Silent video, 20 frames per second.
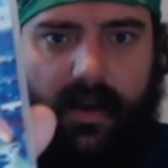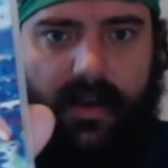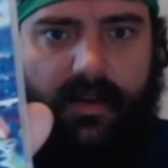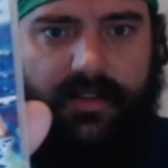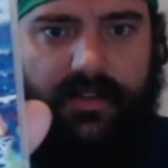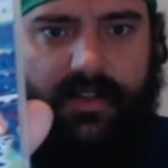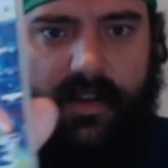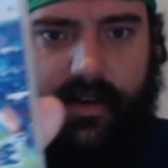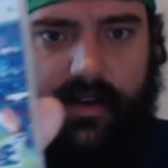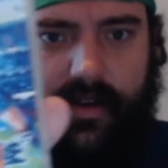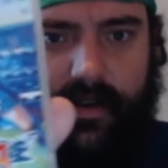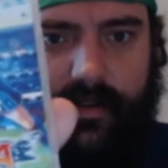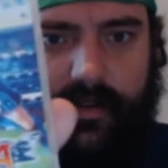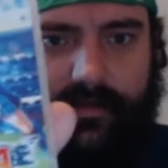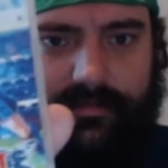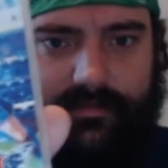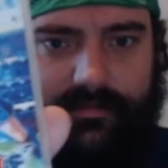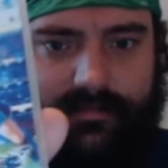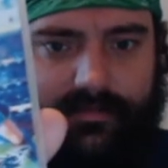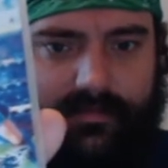
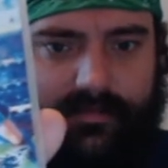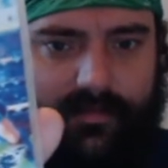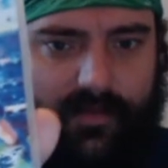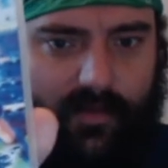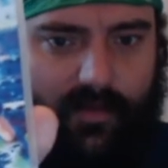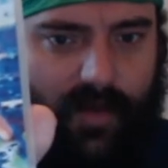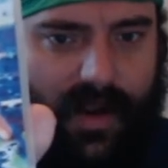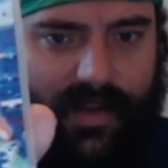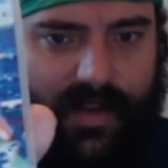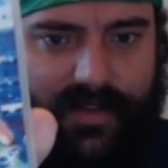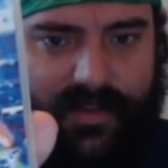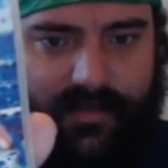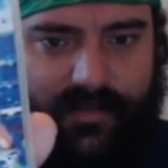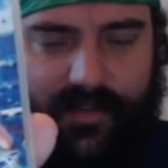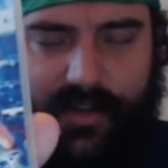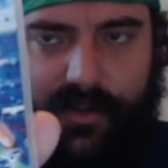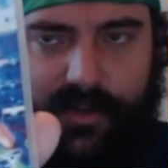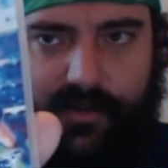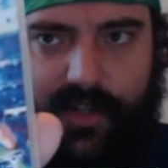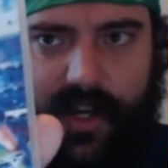Soccer Rise of
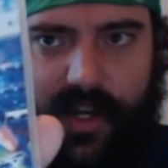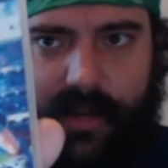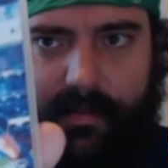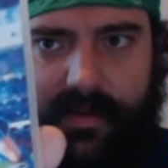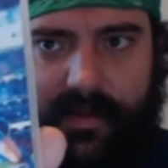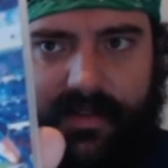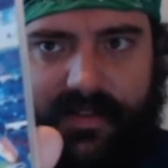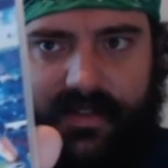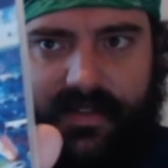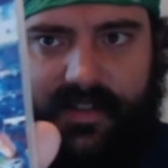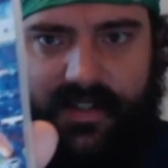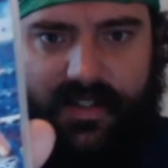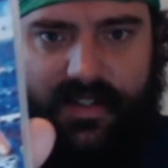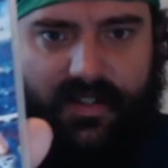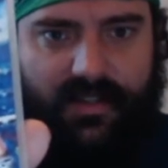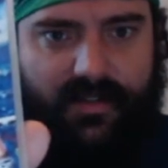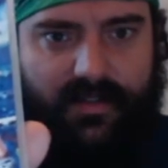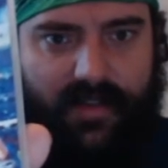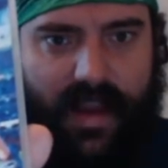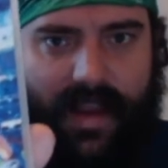the New Champions. It's
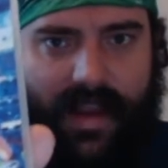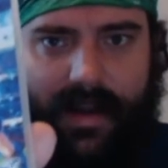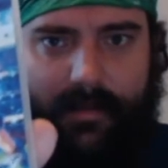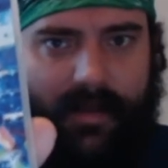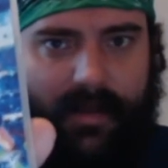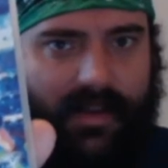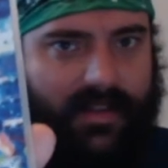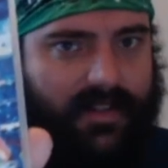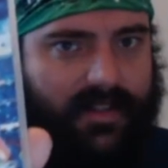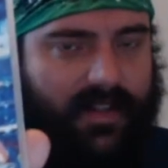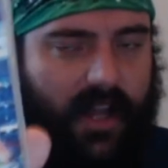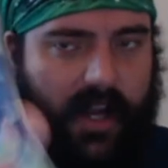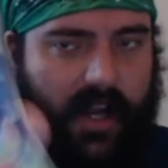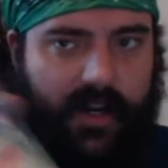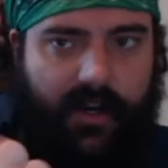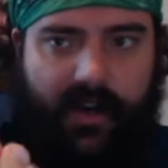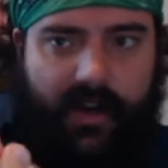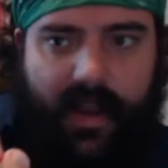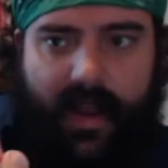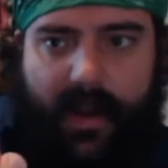this anime
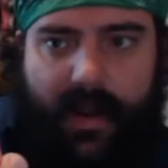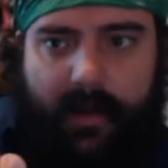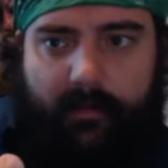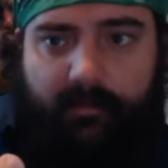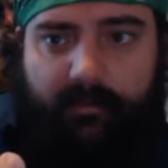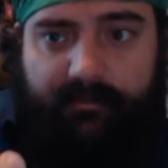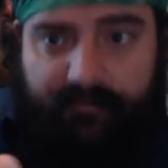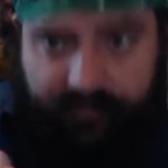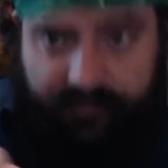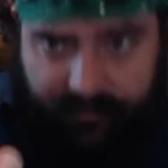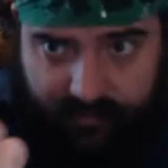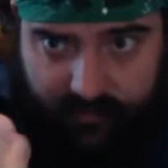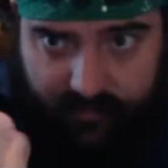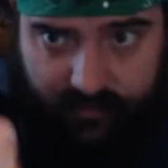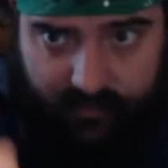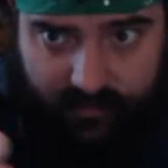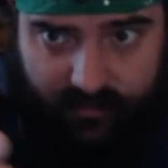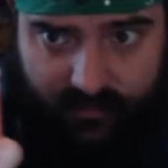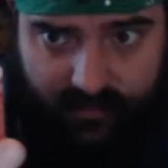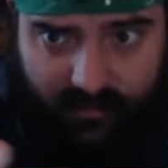soccer game
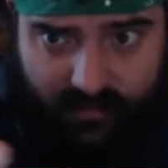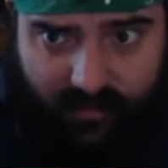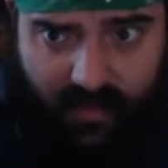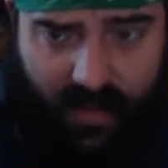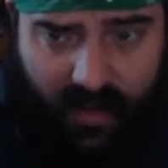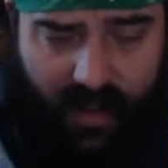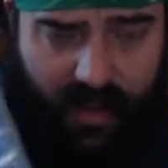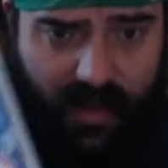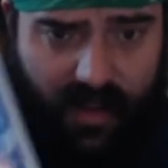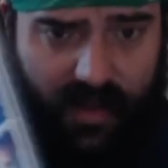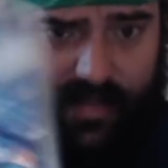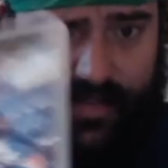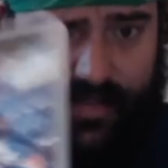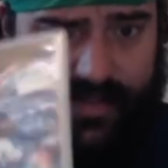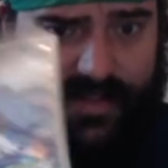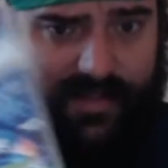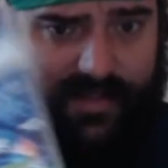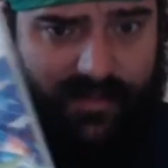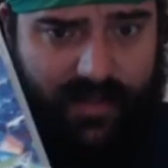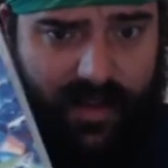
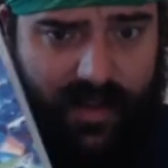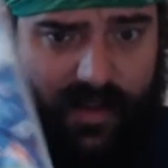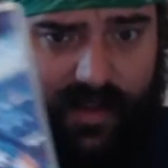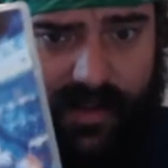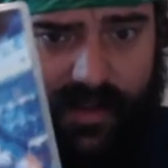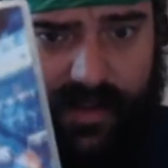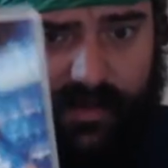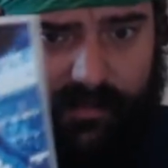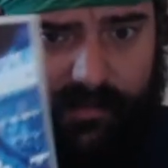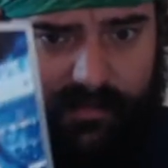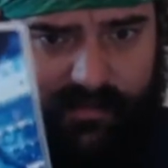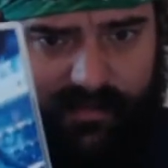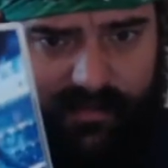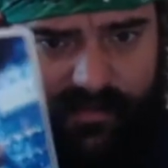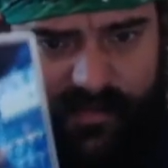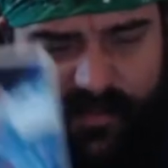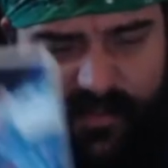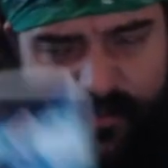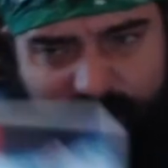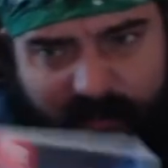that's
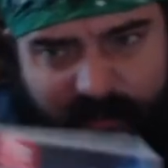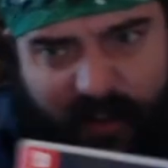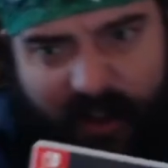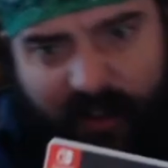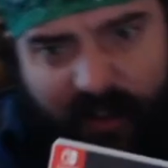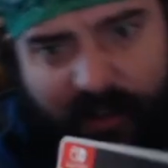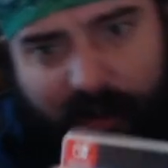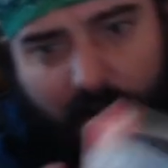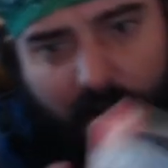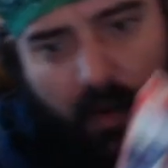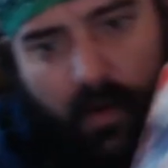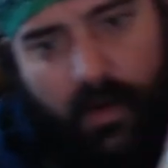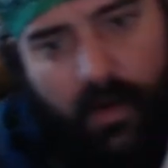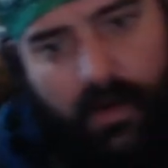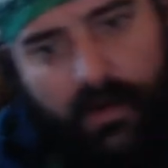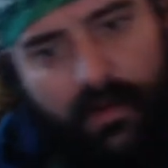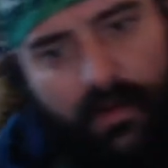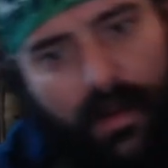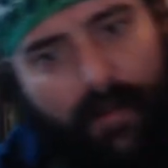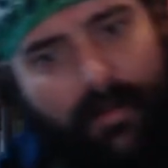fairly
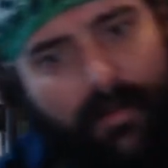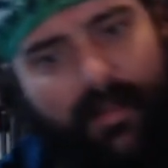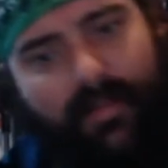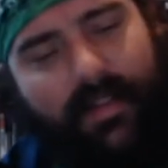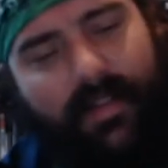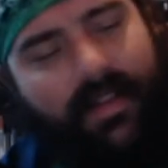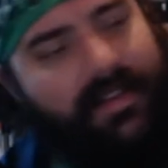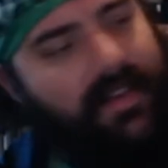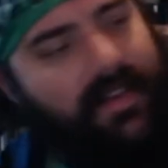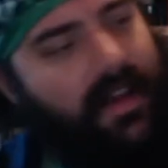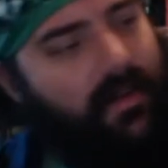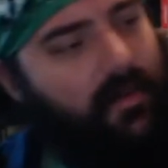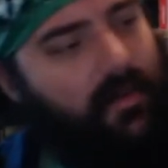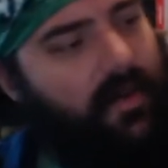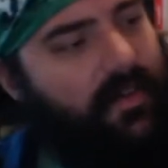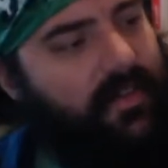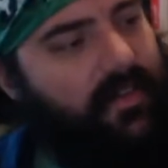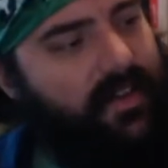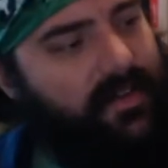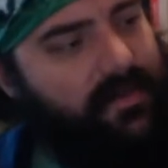cool. I mean, that's kind of
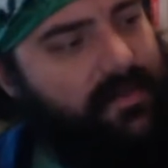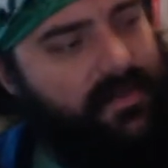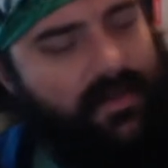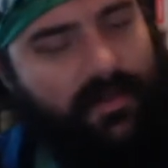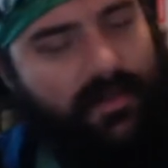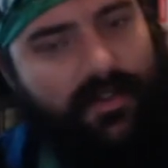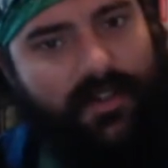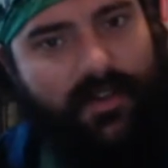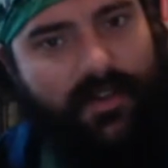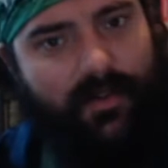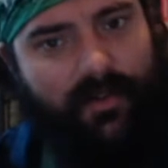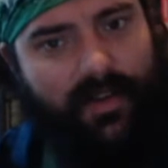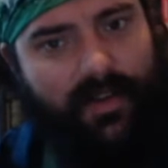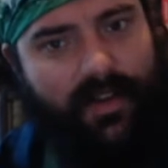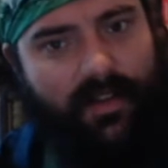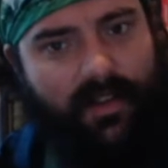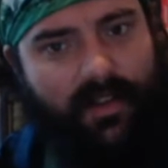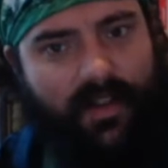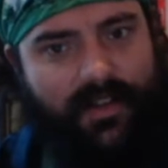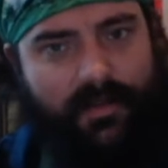one of the things with Switch. You don't
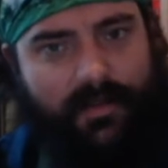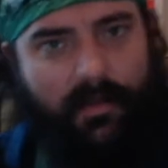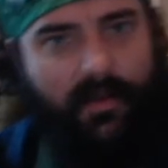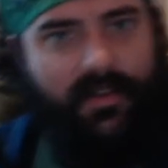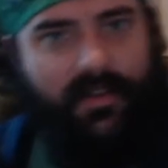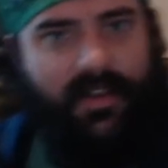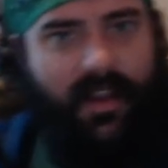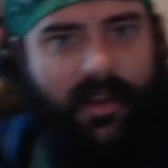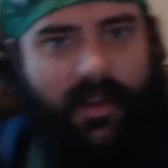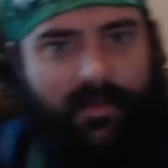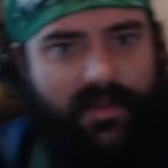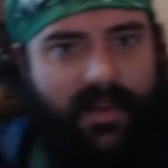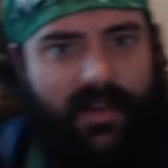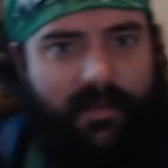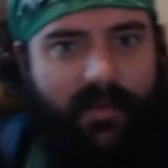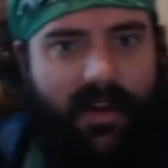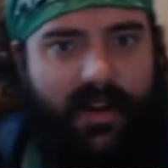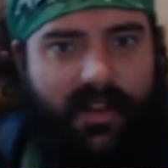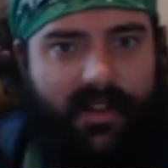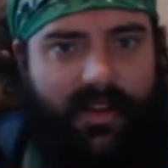get a lot of sports games, and
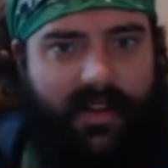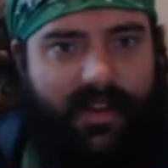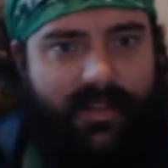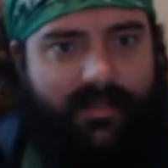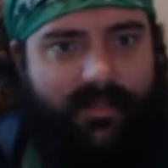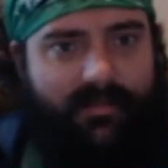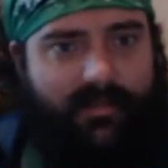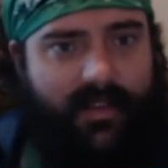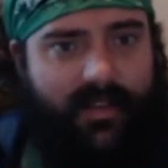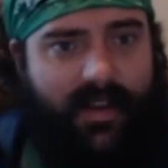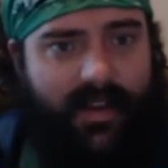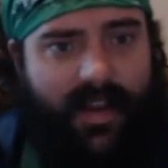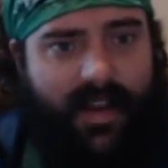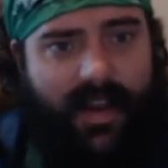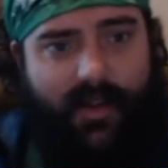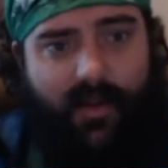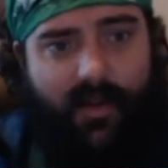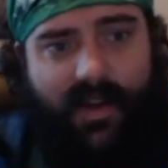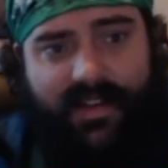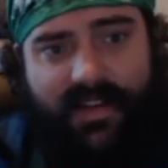I'm not a
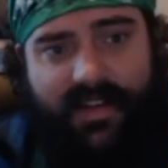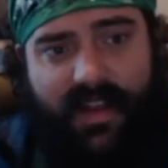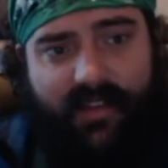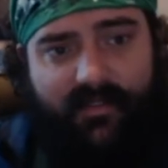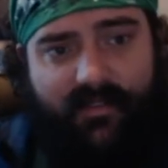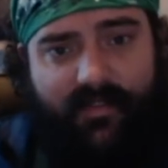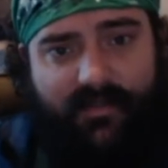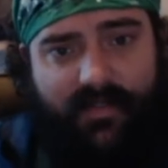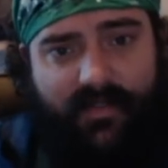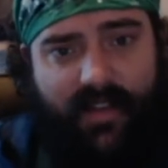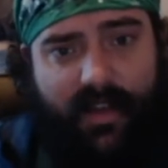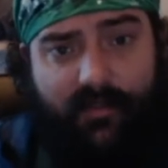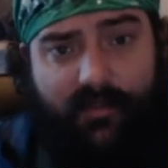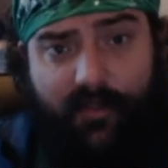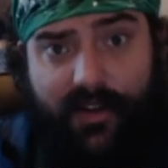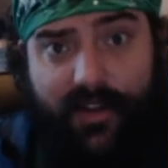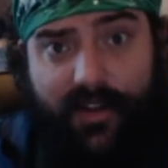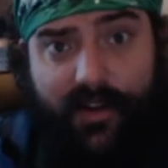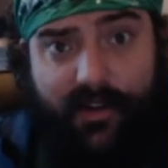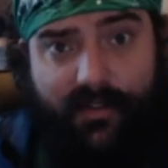guy who has to have
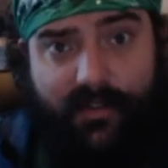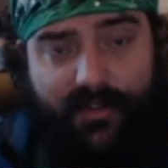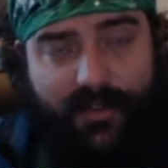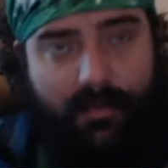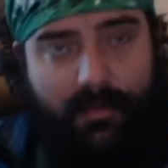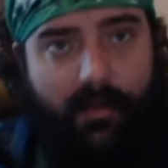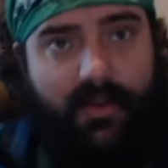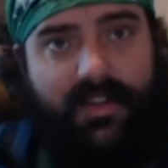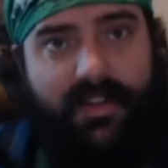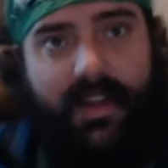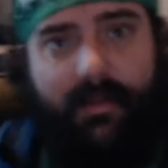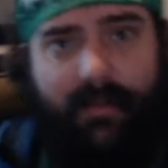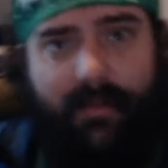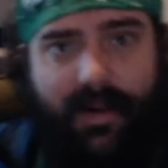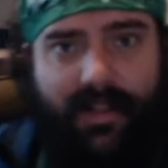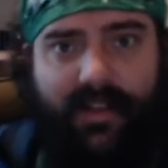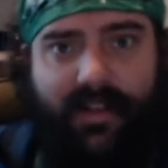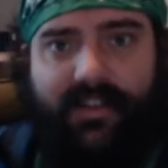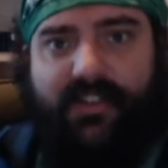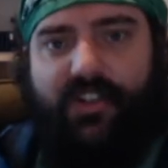every year of a sports game, but
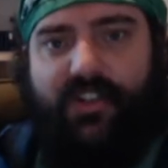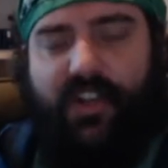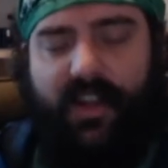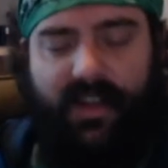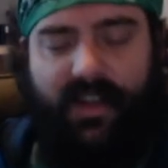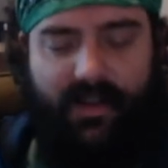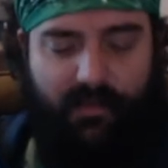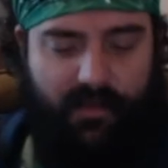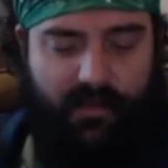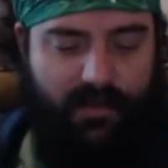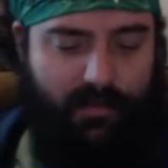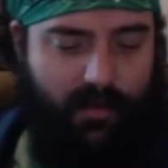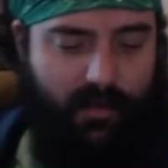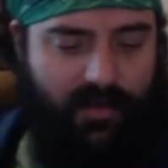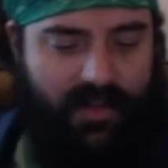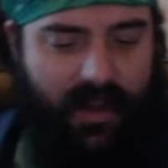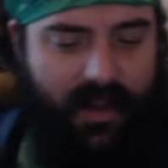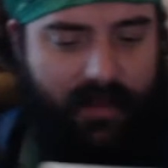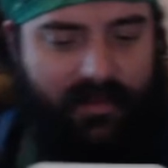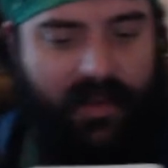I like to check in with
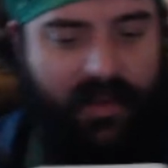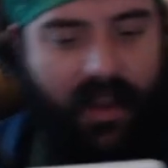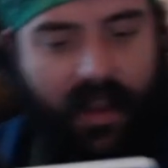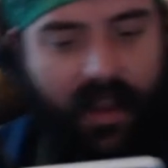sports games